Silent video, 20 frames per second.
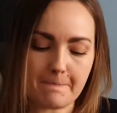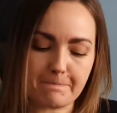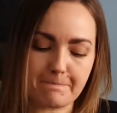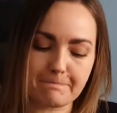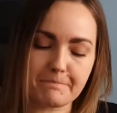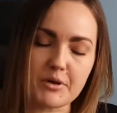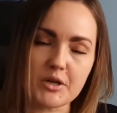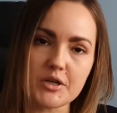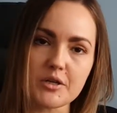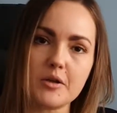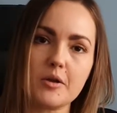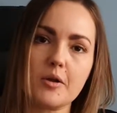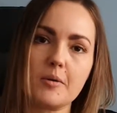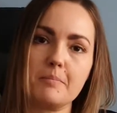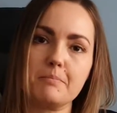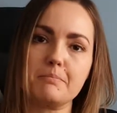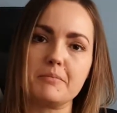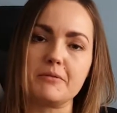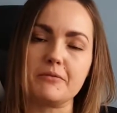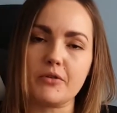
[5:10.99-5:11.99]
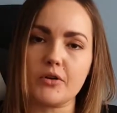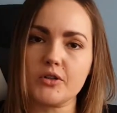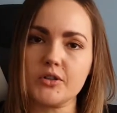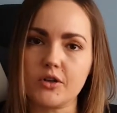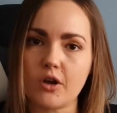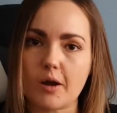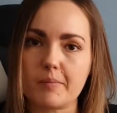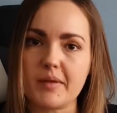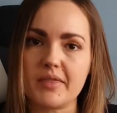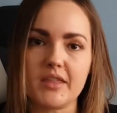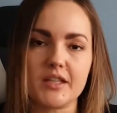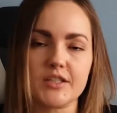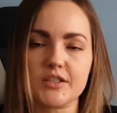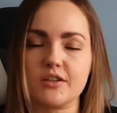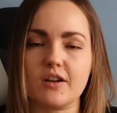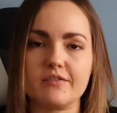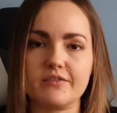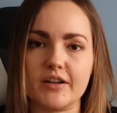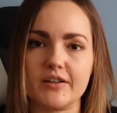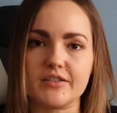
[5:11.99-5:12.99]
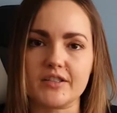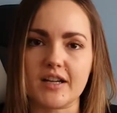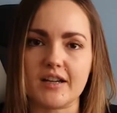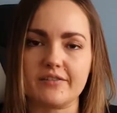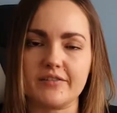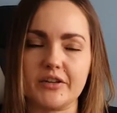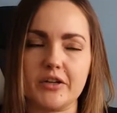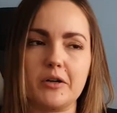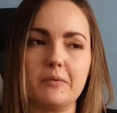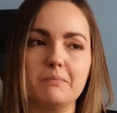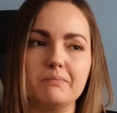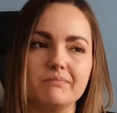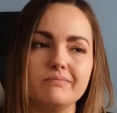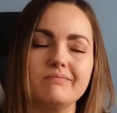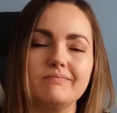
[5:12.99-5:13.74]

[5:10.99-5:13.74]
But before you comment that it's not a 5-star film,